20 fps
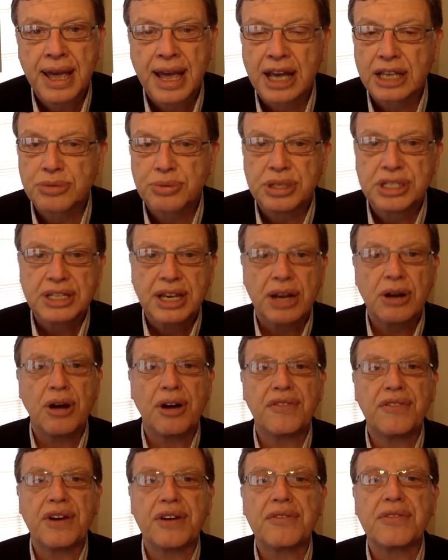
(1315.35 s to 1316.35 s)
As we sign
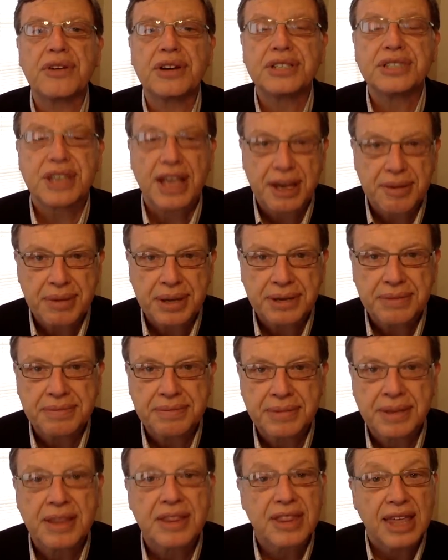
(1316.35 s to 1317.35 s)
off every segment,
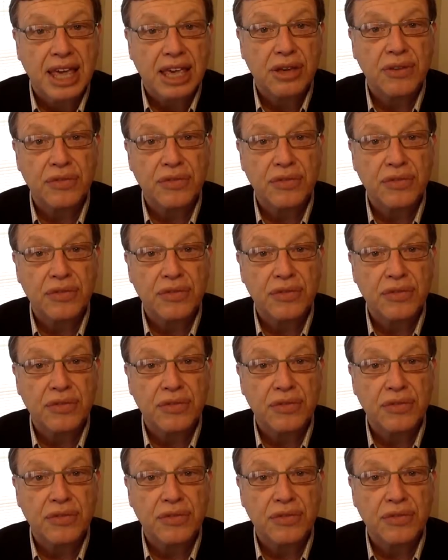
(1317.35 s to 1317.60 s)
thank